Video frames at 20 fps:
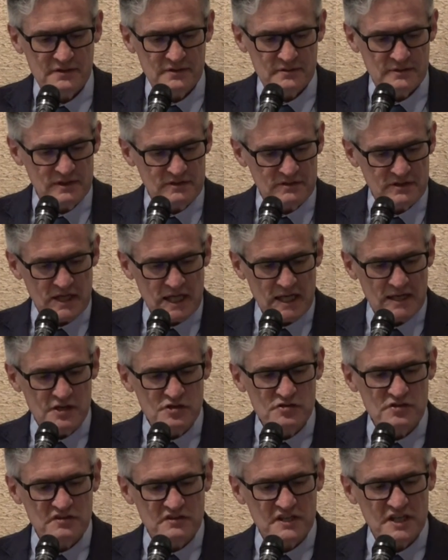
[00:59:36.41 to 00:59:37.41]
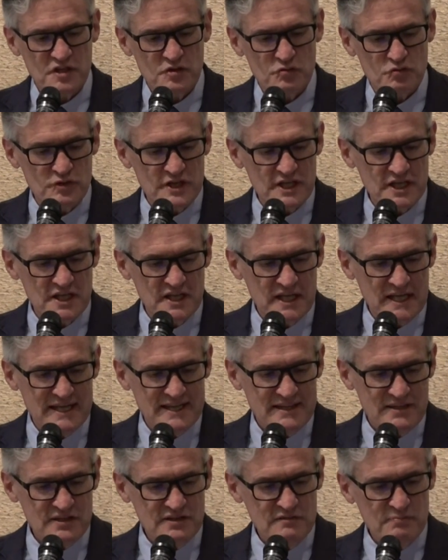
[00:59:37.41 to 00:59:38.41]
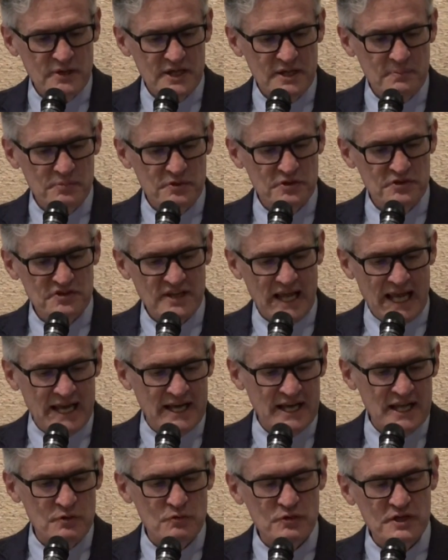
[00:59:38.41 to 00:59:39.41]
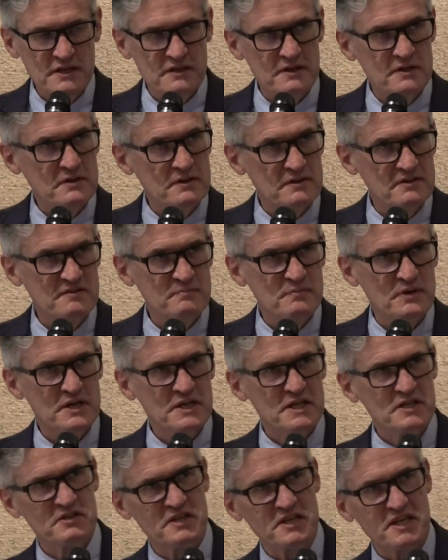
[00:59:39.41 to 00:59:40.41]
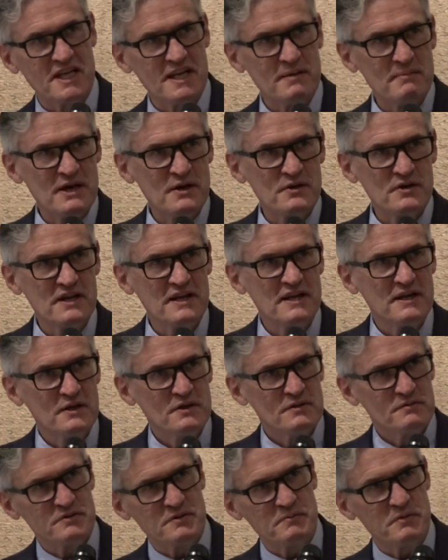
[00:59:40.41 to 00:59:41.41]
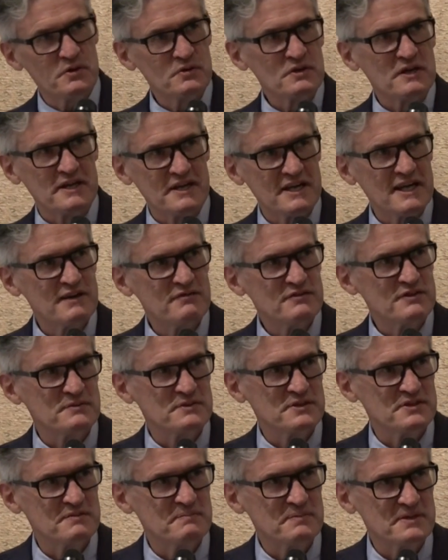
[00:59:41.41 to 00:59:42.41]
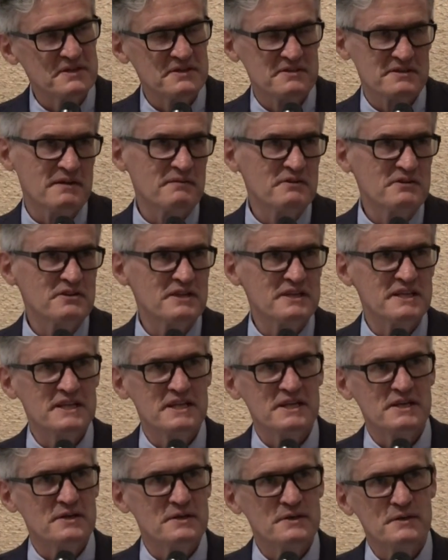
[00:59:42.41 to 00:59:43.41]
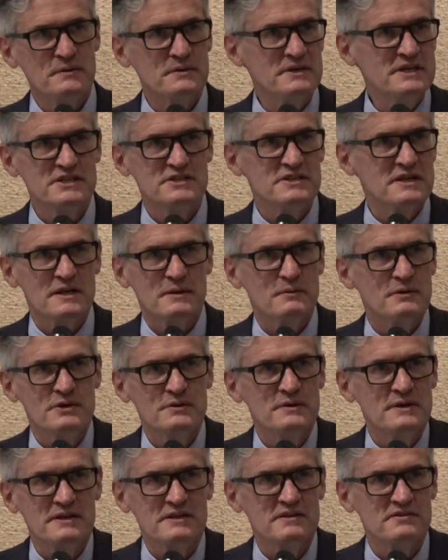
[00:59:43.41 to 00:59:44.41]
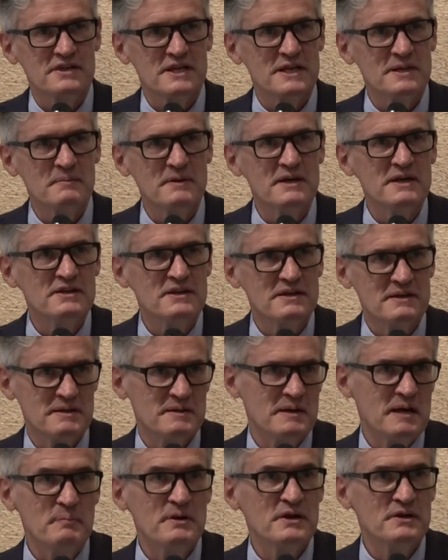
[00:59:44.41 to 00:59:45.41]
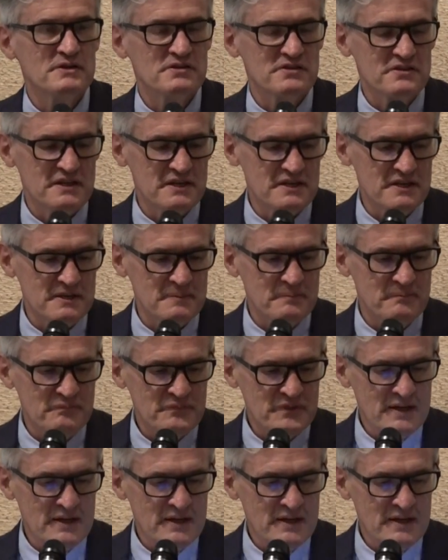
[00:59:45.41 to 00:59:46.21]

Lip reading: So these are kind of interesting to read these papers and then read the correspondence that came out remotely afterwards, because obviously they didn't know each other were doing the same apparent study.